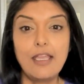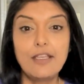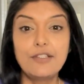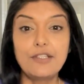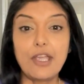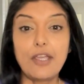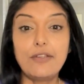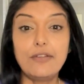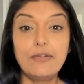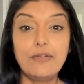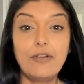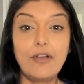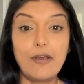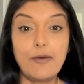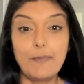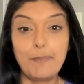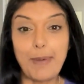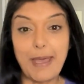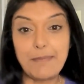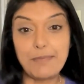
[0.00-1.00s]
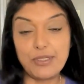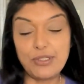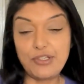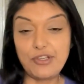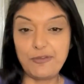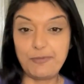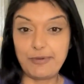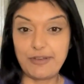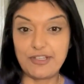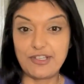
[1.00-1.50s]
So bamboo
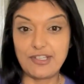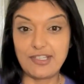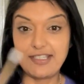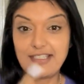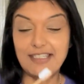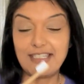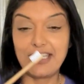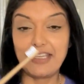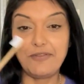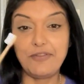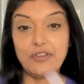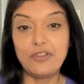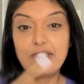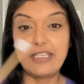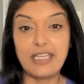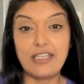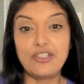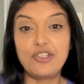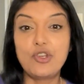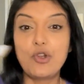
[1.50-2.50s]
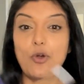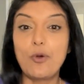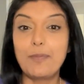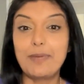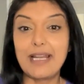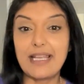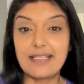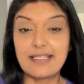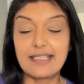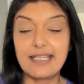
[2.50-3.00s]
toothbrushes, if you ditch your
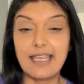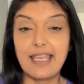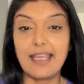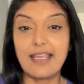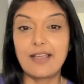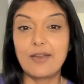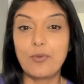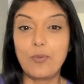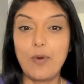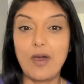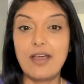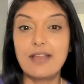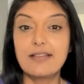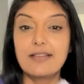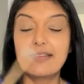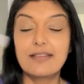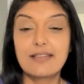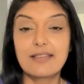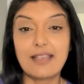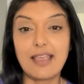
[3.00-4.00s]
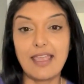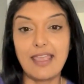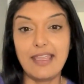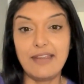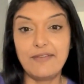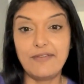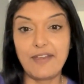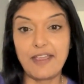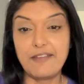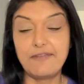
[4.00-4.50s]
plastic ones
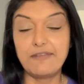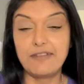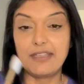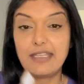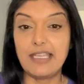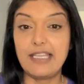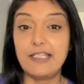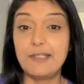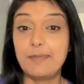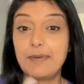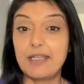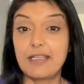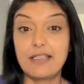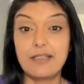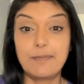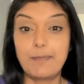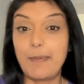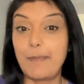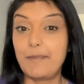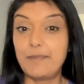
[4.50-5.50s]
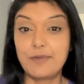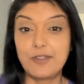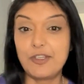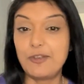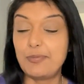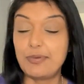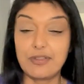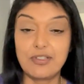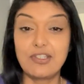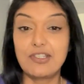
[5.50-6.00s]
in favour of these, because
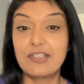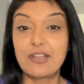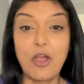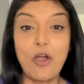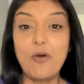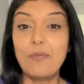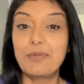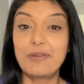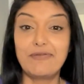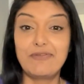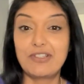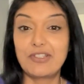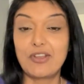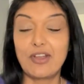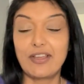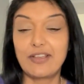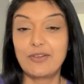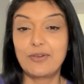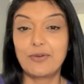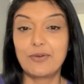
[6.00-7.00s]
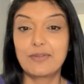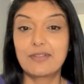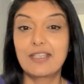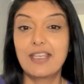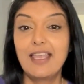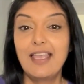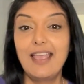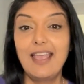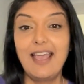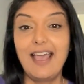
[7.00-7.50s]
toothbrushes can't be recycled,
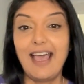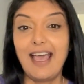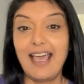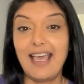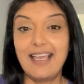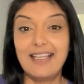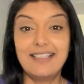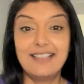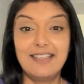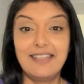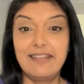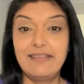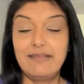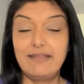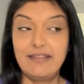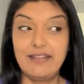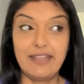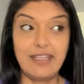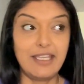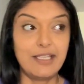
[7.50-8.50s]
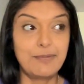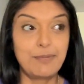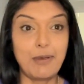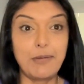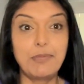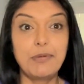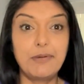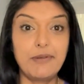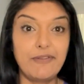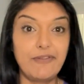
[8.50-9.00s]
and there's
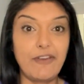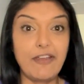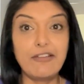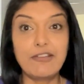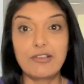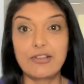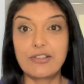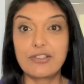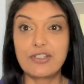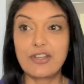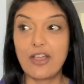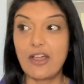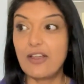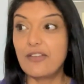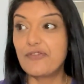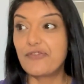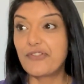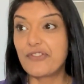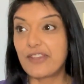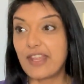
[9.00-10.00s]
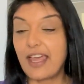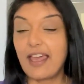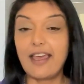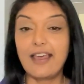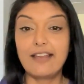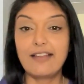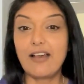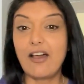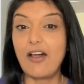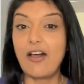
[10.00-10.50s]
probably a very good chance
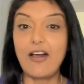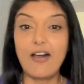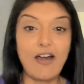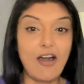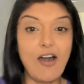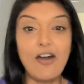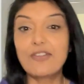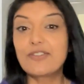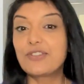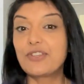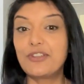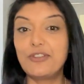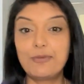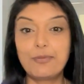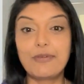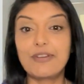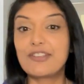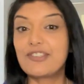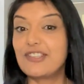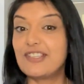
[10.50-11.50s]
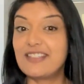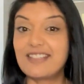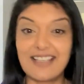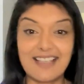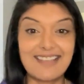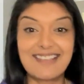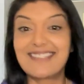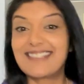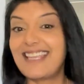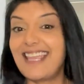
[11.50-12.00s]
that our toothbrushes
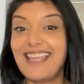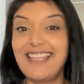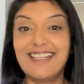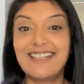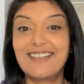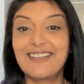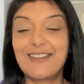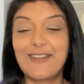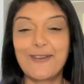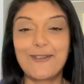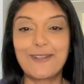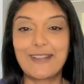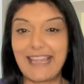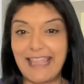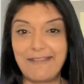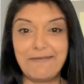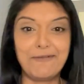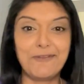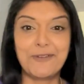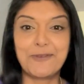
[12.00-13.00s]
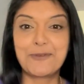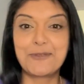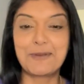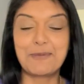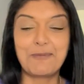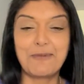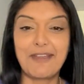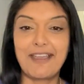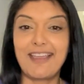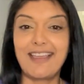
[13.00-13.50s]
are sitting on the landfill
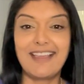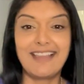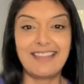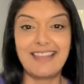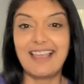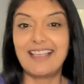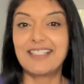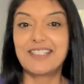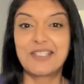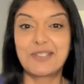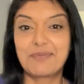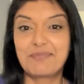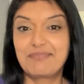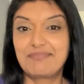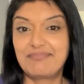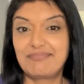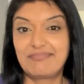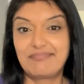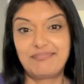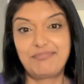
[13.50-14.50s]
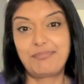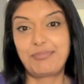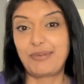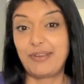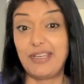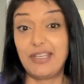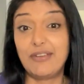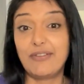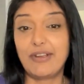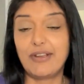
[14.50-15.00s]
somewhere, and that's
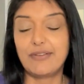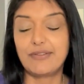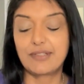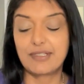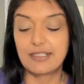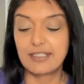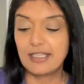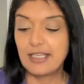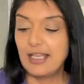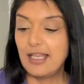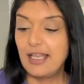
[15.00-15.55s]
pretty gross.